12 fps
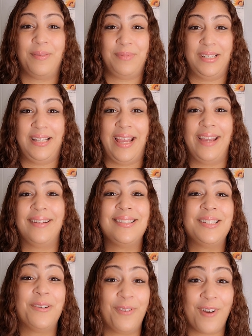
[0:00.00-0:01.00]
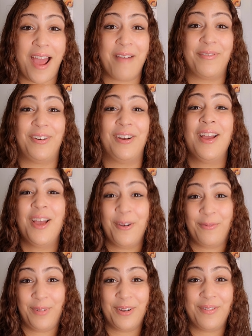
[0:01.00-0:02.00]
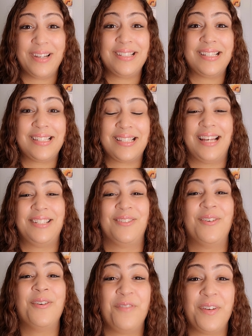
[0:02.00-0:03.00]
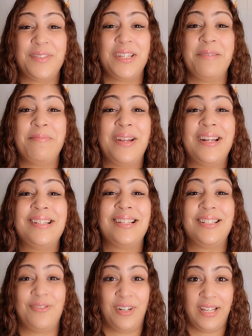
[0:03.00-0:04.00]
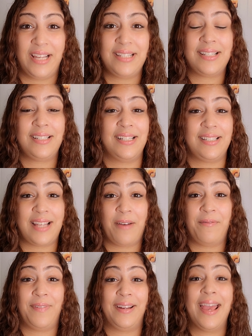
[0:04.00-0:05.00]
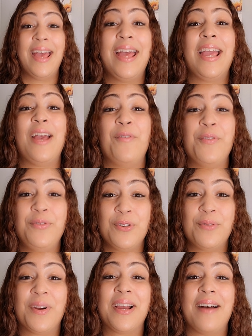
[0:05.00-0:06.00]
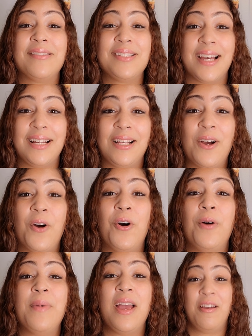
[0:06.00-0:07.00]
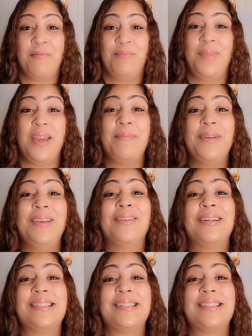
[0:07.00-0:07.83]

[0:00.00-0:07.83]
from today until forever, we're going to schedule 15 minutes into our day to just have fun. If you do work outside the home, maybe you